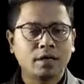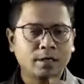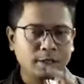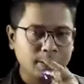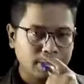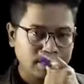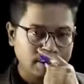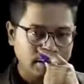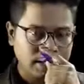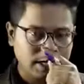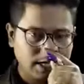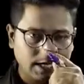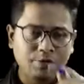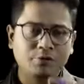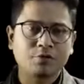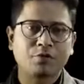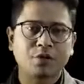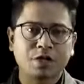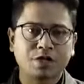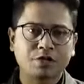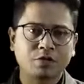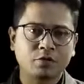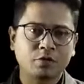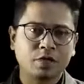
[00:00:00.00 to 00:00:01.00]
you see
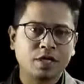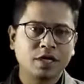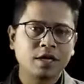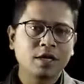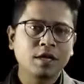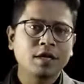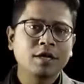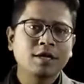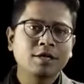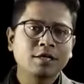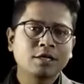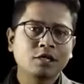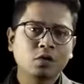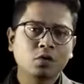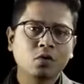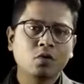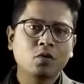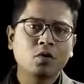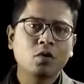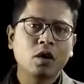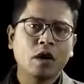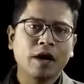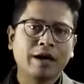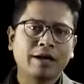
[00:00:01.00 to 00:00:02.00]
interest. Okay,
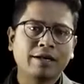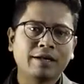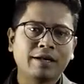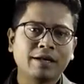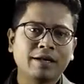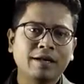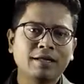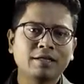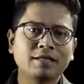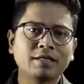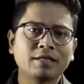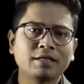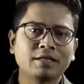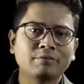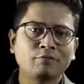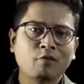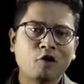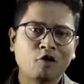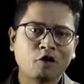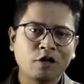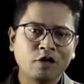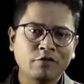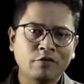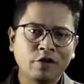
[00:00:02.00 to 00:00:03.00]
so a religious
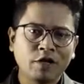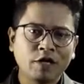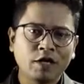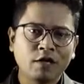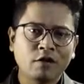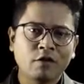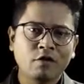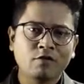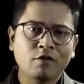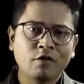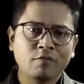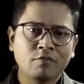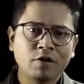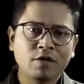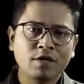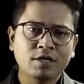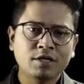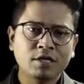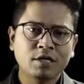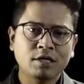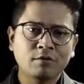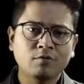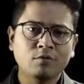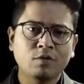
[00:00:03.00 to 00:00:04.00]
proclivity of a
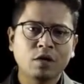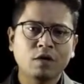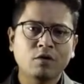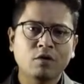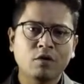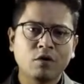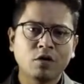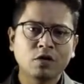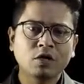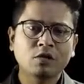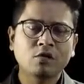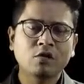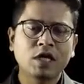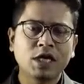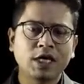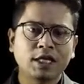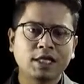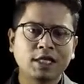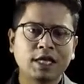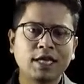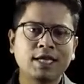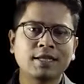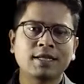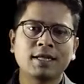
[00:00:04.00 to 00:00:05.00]
person will also
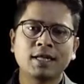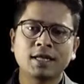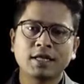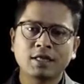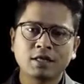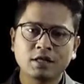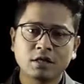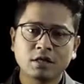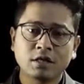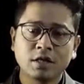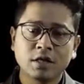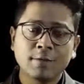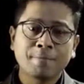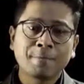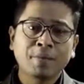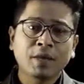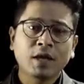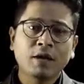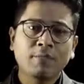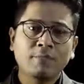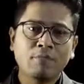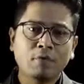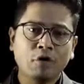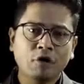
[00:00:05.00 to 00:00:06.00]
dictate his
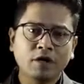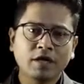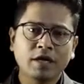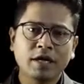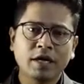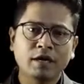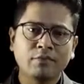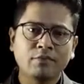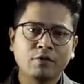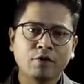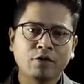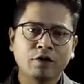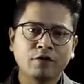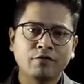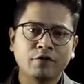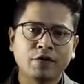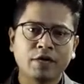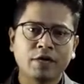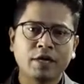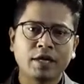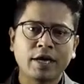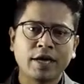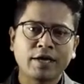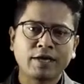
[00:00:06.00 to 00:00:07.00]
political
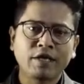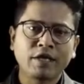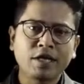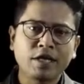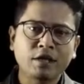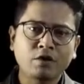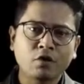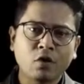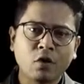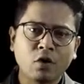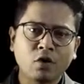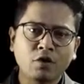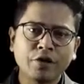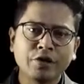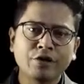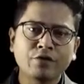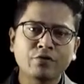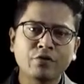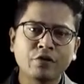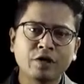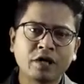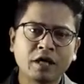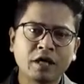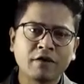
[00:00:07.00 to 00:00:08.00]
proclivity, and in order
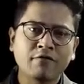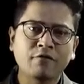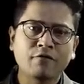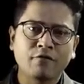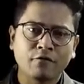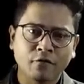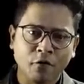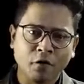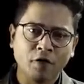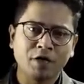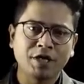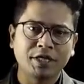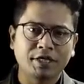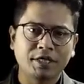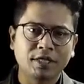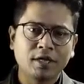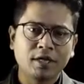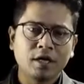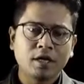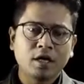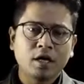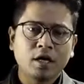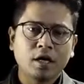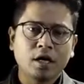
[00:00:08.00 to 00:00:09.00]
to give voice
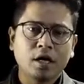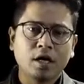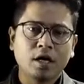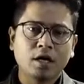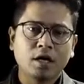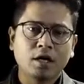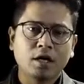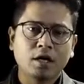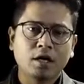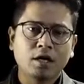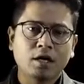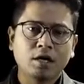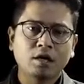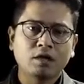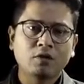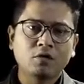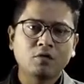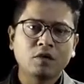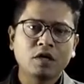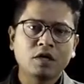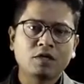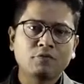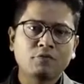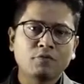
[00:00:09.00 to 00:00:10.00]

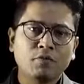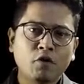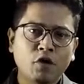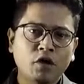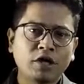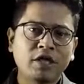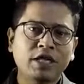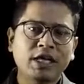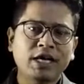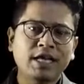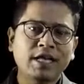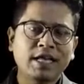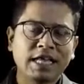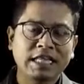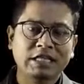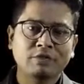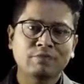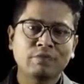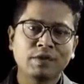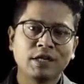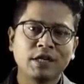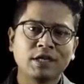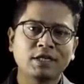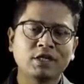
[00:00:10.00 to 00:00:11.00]
to this political
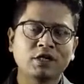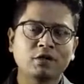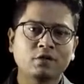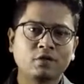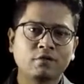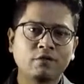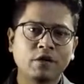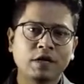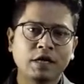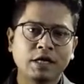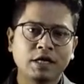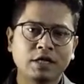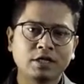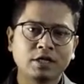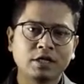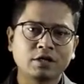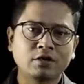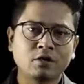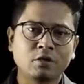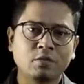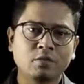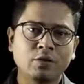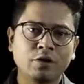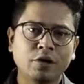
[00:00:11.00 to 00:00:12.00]
aspiration of a
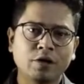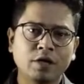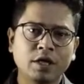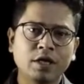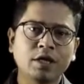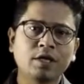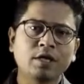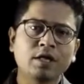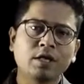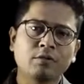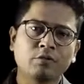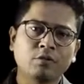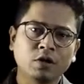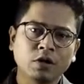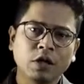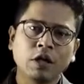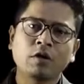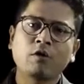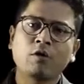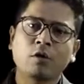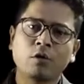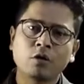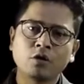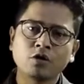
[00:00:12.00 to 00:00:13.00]
religious community, there
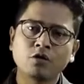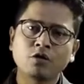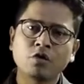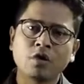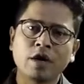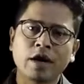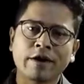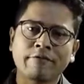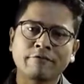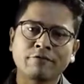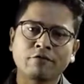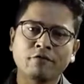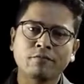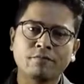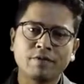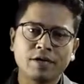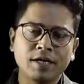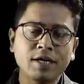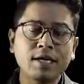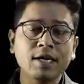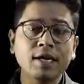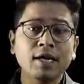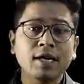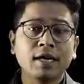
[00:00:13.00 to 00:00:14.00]
shall also have to
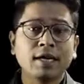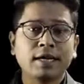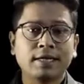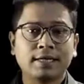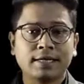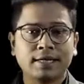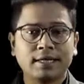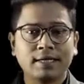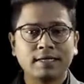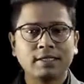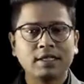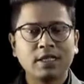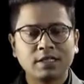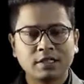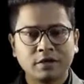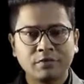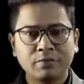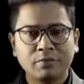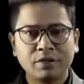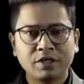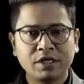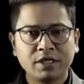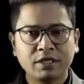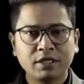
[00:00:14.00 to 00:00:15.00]
be a religious
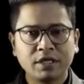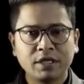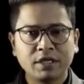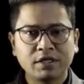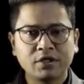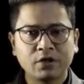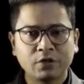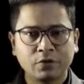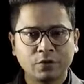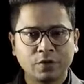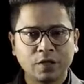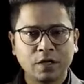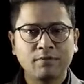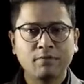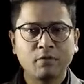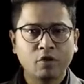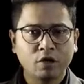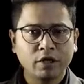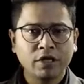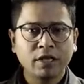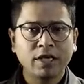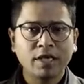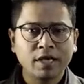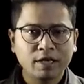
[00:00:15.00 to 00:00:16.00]
representation, okay,
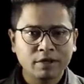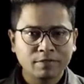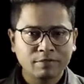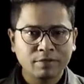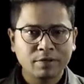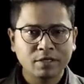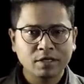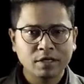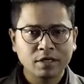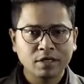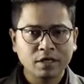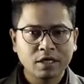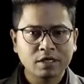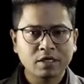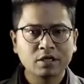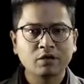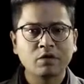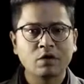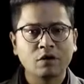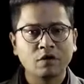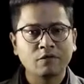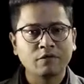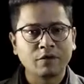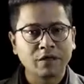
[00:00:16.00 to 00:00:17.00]
political representation
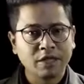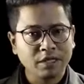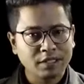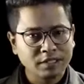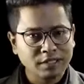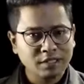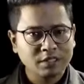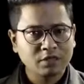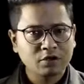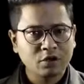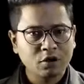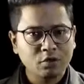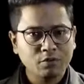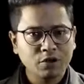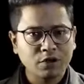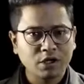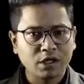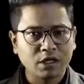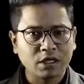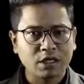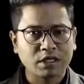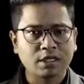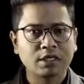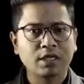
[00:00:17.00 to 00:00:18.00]
of religious
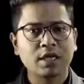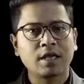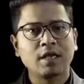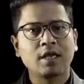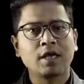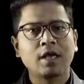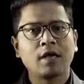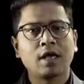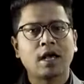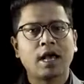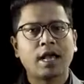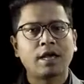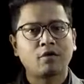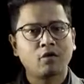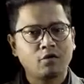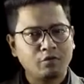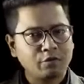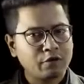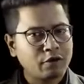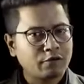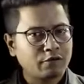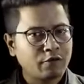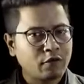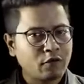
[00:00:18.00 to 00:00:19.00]
communities. I
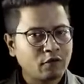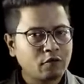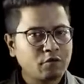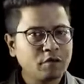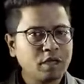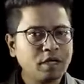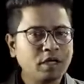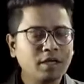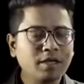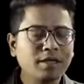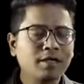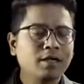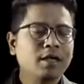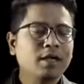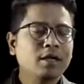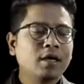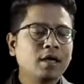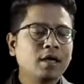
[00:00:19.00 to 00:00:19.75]
hope you are following it.